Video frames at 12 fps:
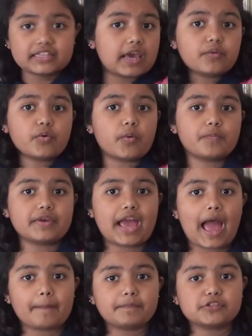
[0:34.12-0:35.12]
they will be
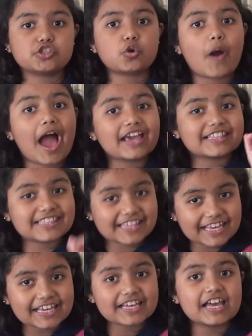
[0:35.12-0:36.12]
happy so i
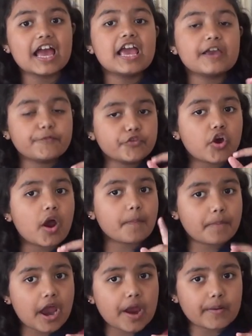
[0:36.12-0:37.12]
think if you're
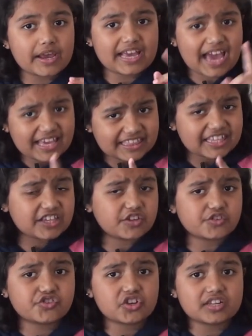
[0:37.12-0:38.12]
a parent i think
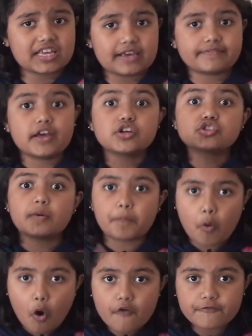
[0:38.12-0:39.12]
you should give
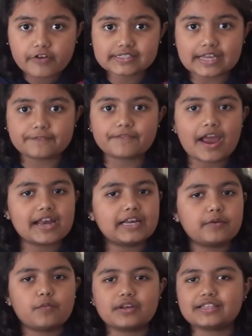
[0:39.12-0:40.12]
support first and
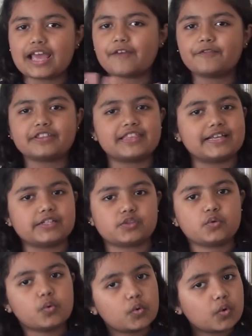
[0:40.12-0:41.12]
finally when everything
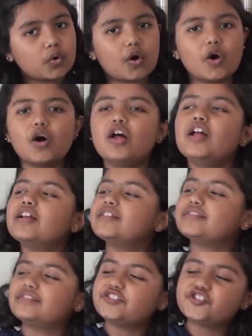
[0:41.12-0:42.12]
is cool
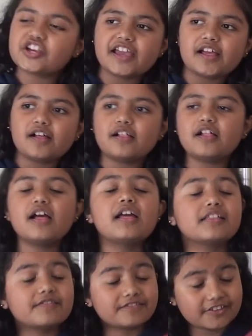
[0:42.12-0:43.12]
chill
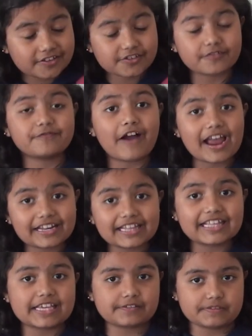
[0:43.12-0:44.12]
you should
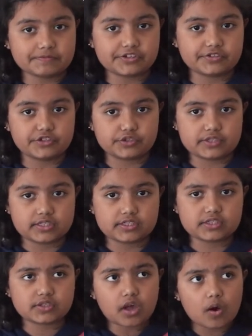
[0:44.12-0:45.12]
finally give some
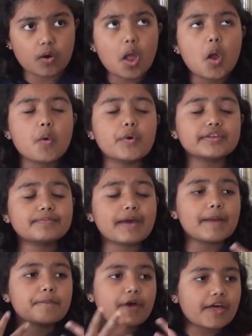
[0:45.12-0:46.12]
suggestions. So with
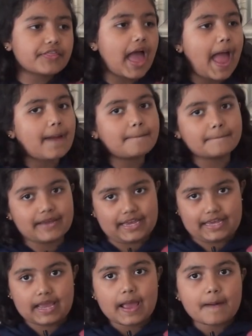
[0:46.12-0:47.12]
my brother and
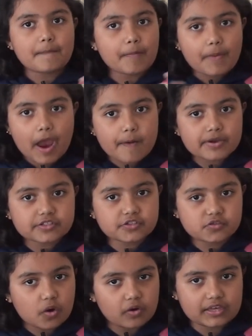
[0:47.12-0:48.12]
me, my
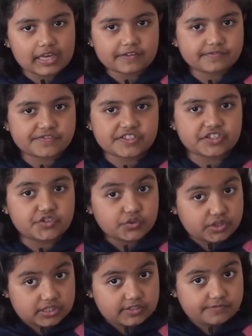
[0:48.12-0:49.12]
parents don't give
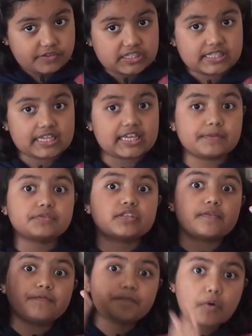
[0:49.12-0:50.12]
suggestions for us. They give
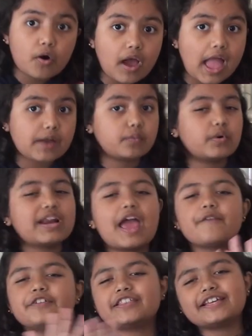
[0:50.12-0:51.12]
support and when
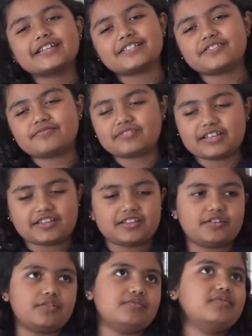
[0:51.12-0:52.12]
everything is like,
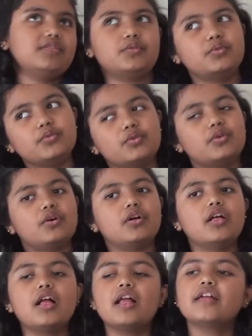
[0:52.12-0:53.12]
you know,
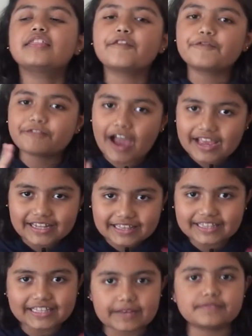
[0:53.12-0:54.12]
cool, they
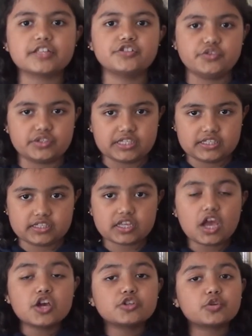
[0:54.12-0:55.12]
finally give suggestions.
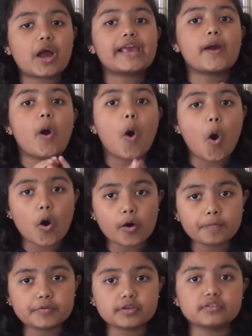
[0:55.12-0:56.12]
So I
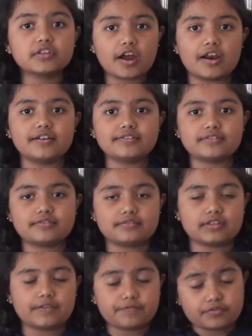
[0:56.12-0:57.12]
hope you
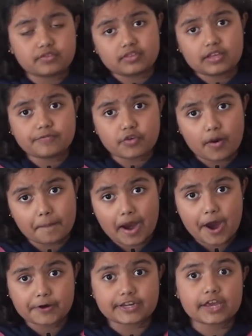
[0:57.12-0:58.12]
learn, if, if you're a
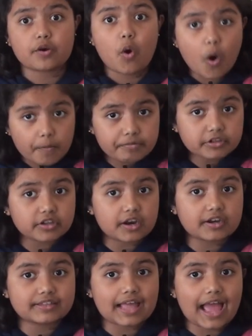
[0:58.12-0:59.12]
parent, I hope you
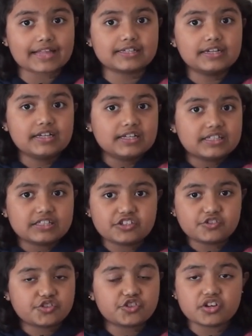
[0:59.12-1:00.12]
learn that
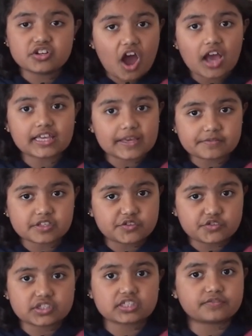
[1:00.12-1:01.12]
you should not give
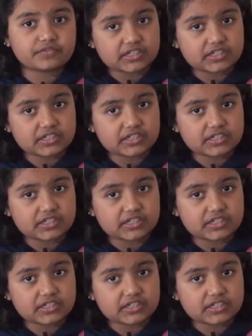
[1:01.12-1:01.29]
suggestions